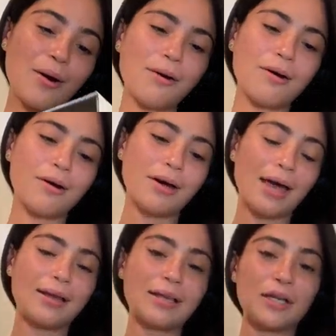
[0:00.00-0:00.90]
Oh,
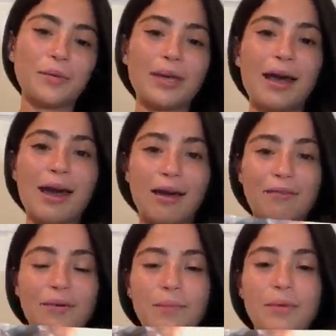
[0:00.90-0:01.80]
and here we
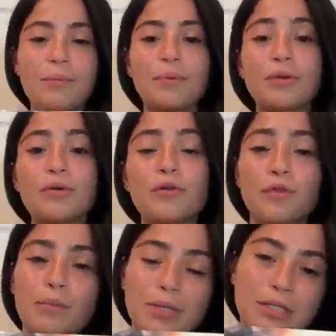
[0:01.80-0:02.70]
have from the
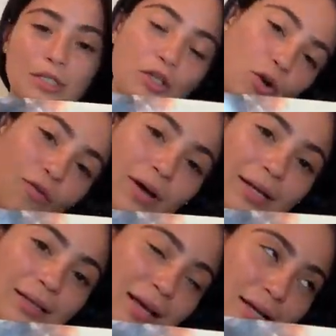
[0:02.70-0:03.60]
beautiful Mrs. Loba
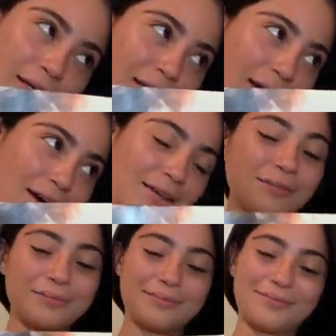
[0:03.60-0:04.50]
Natalia
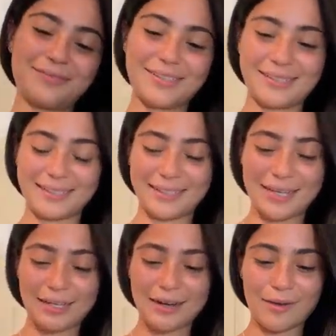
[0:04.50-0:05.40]

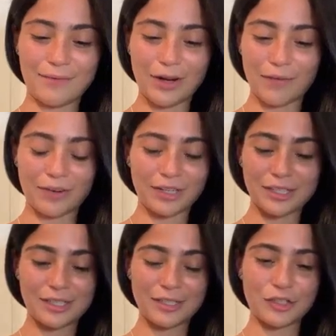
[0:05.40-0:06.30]
love love her
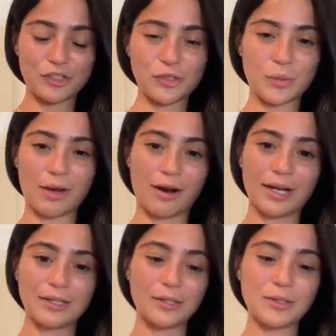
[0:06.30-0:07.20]
she's such a sweetheart
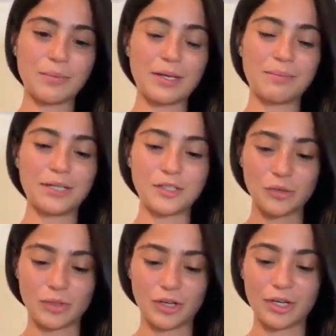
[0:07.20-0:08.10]
i took so many pictures
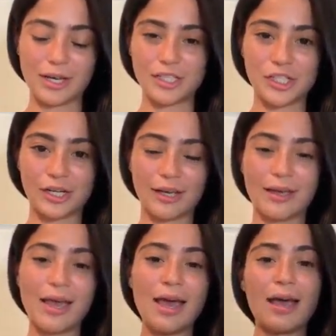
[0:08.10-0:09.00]
with her
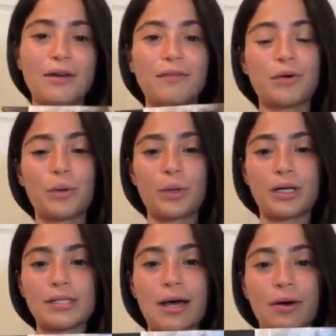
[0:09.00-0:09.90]
yesterday and of
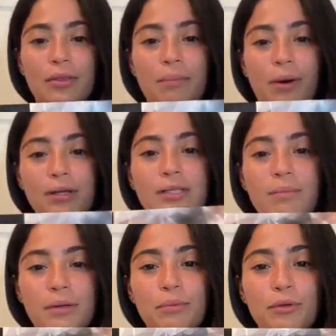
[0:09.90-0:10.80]
course how can the box
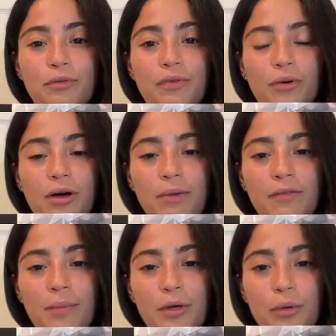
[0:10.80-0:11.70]
not be beautiful coming
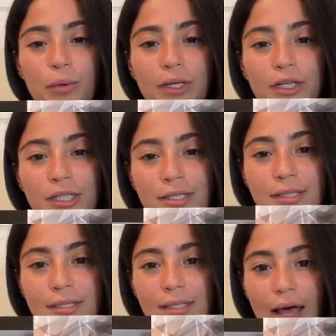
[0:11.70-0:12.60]
from the queen
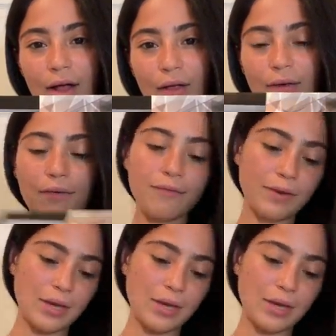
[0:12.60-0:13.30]
herself